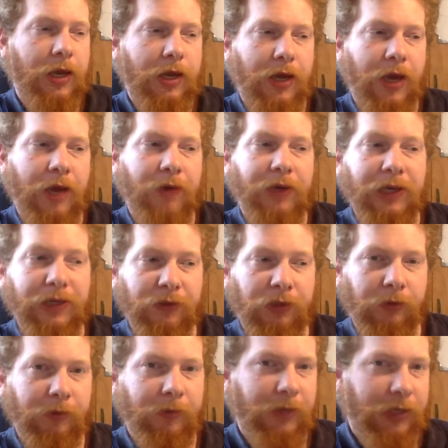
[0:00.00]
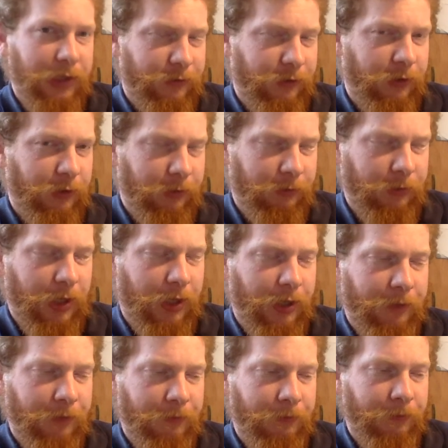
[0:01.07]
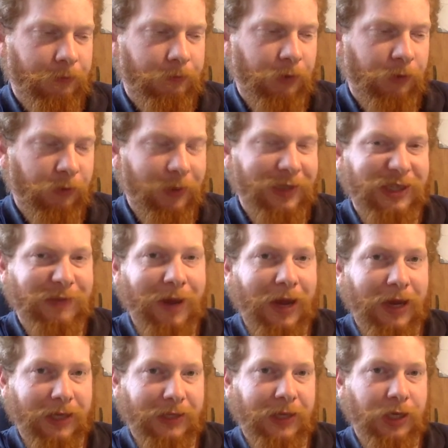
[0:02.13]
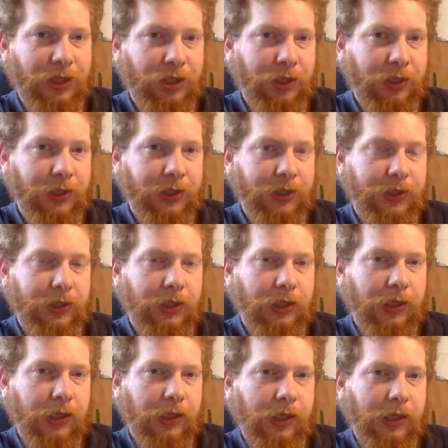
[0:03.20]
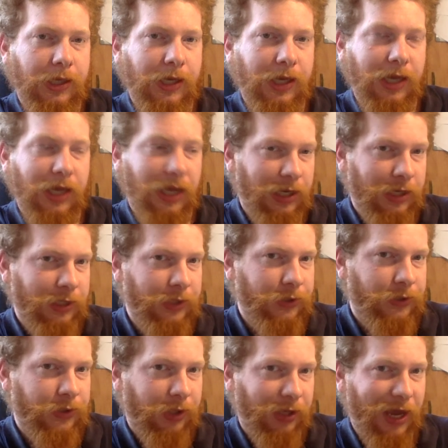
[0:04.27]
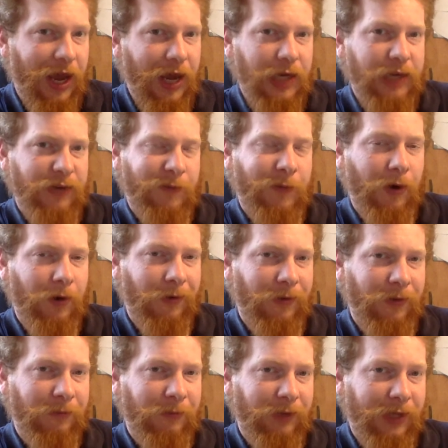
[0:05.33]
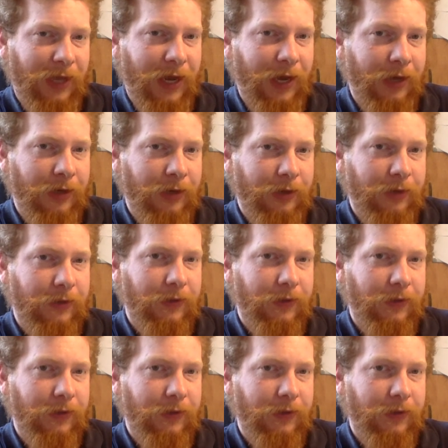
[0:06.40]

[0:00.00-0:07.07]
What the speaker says: Now, Israel performing some annexations is kind of a part of the plan,